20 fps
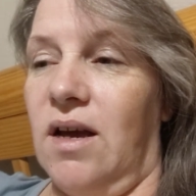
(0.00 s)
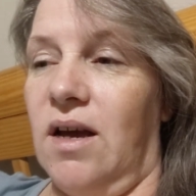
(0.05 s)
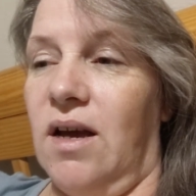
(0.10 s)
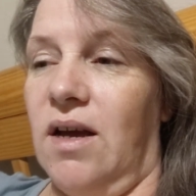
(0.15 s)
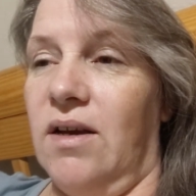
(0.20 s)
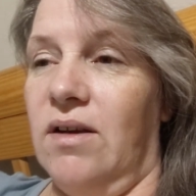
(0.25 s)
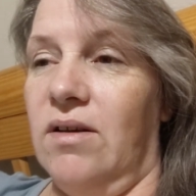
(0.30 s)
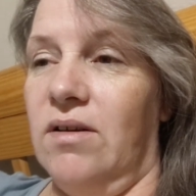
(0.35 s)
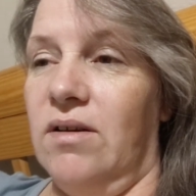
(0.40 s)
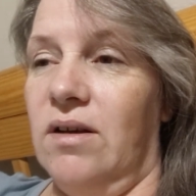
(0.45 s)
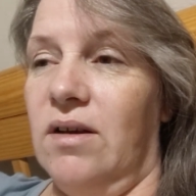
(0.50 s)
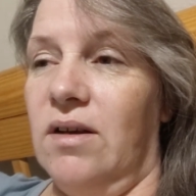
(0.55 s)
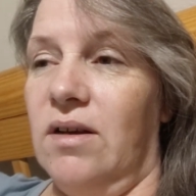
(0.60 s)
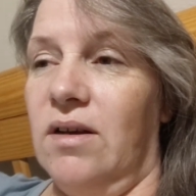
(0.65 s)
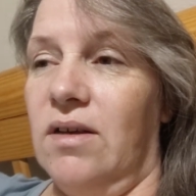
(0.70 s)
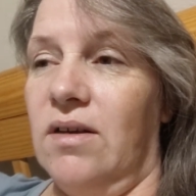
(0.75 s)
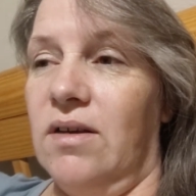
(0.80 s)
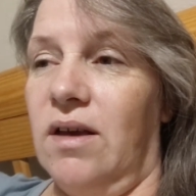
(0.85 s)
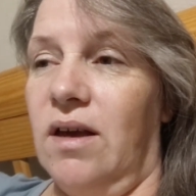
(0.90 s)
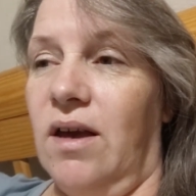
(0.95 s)
I
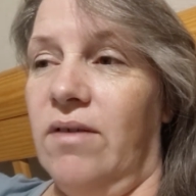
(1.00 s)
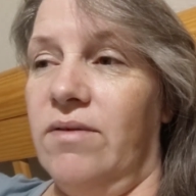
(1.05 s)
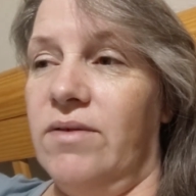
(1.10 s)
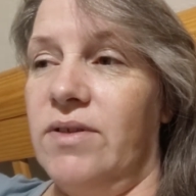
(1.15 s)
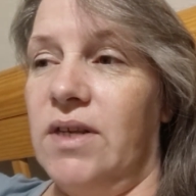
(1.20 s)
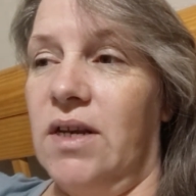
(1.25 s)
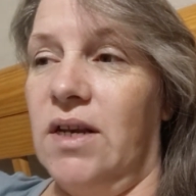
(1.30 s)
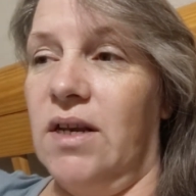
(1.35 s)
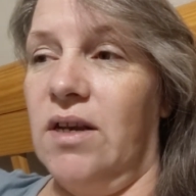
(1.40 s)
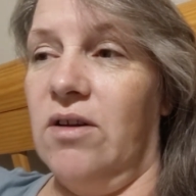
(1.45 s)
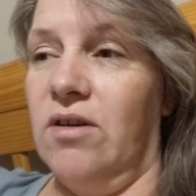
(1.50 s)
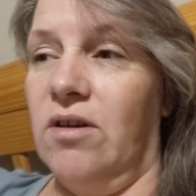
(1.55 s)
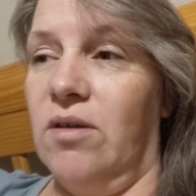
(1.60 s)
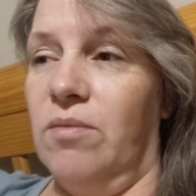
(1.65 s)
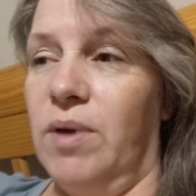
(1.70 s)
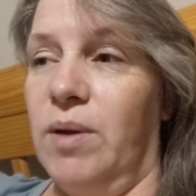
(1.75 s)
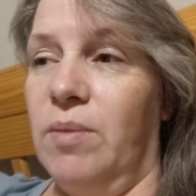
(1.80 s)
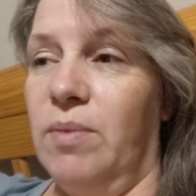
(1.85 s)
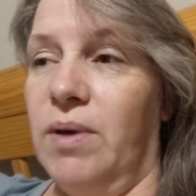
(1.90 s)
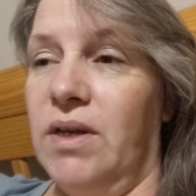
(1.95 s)
have sitting here
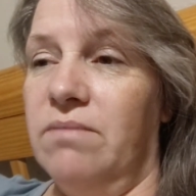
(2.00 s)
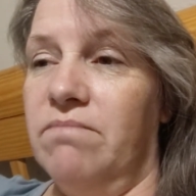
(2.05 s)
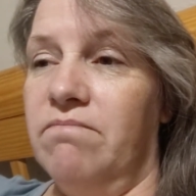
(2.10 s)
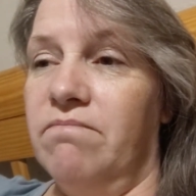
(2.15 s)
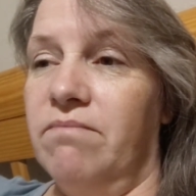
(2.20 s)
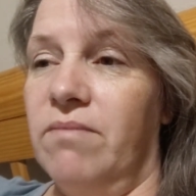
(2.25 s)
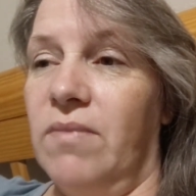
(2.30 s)
on my bed